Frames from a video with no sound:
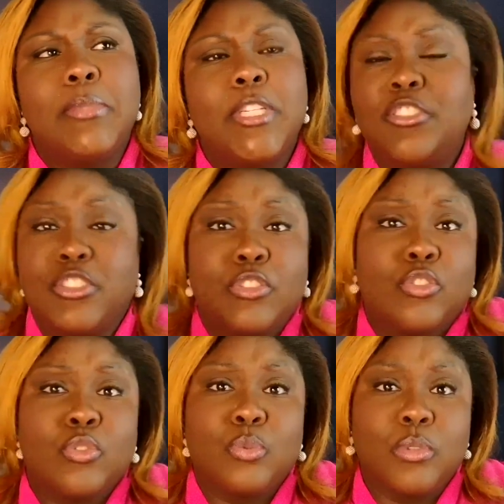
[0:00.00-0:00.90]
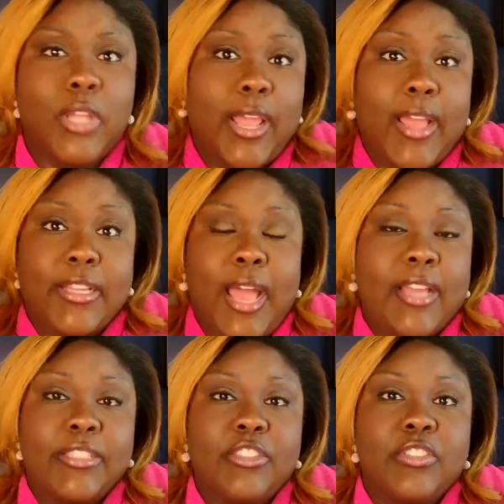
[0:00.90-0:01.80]
It's just the truth. Like I
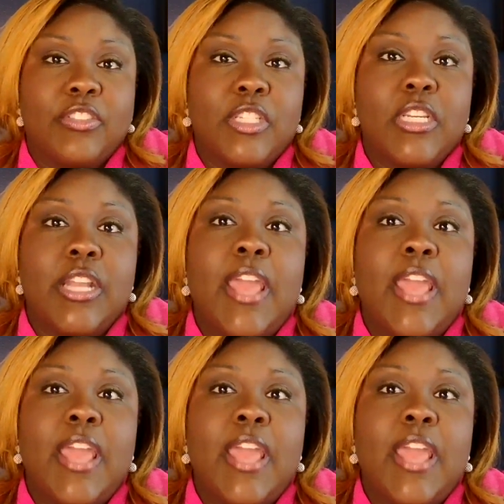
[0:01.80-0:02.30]
can just see it.